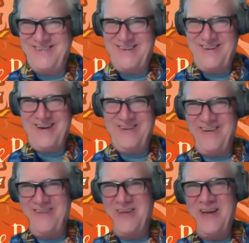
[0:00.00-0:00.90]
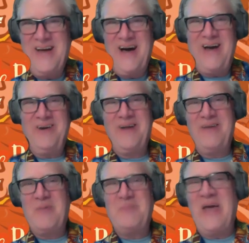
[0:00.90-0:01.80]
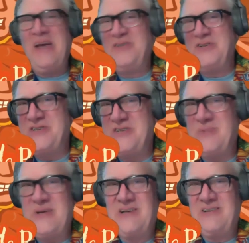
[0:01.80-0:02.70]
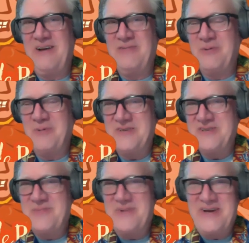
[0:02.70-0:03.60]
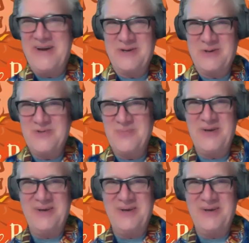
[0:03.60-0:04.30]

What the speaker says: I don't have the I don't have the patience to be clever when somebody heckles me.